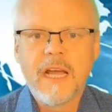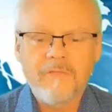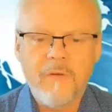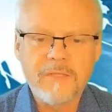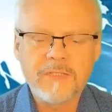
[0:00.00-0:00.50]
A
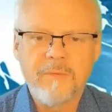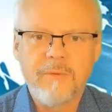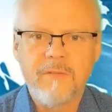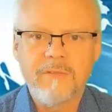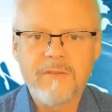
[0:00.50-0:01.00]
final
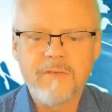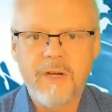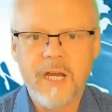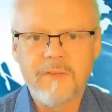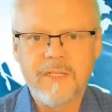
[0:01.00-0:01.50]
summary of several
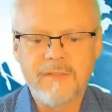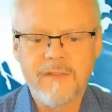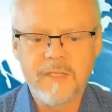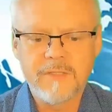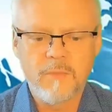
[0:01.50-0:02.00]
high-risk
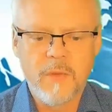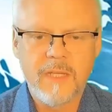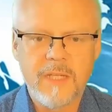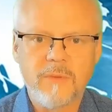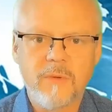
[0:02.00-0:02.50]
events which may
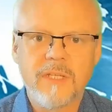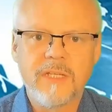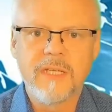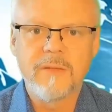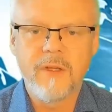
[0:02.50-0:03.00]
be
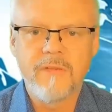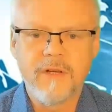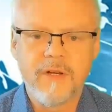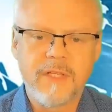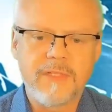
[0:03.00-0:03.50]
exploited either by
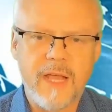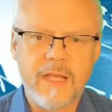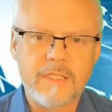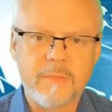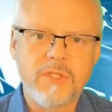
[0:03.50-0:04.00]
focused
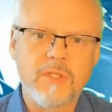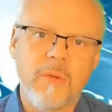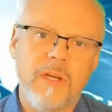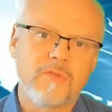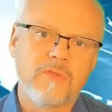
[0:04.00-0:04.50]
actors
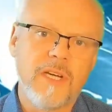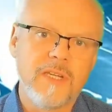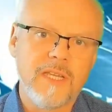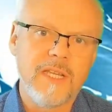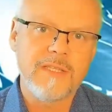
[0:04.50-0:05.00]
pursuing a
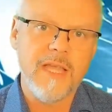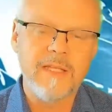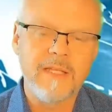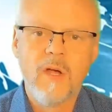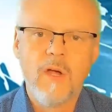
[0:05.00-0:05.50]
strategic
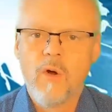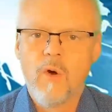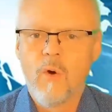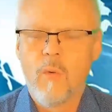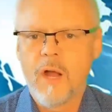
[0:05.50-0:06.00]
intent
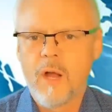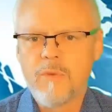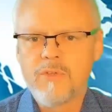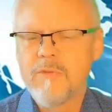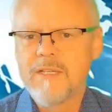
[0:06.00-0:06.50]
or by
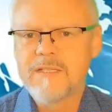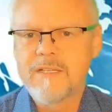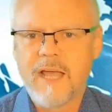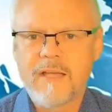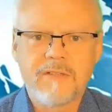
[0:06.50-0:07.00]

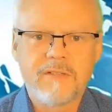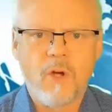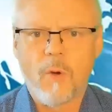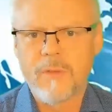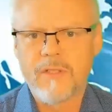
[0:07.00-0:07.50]
opportunistic actors
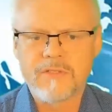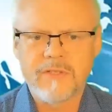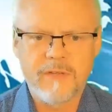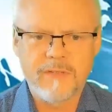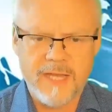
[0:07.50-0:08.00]
hoping to
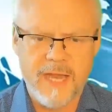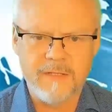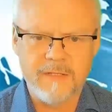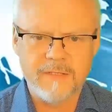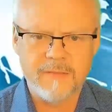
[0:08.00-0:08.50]
serve as a
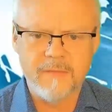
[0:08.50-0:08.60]
catalyst.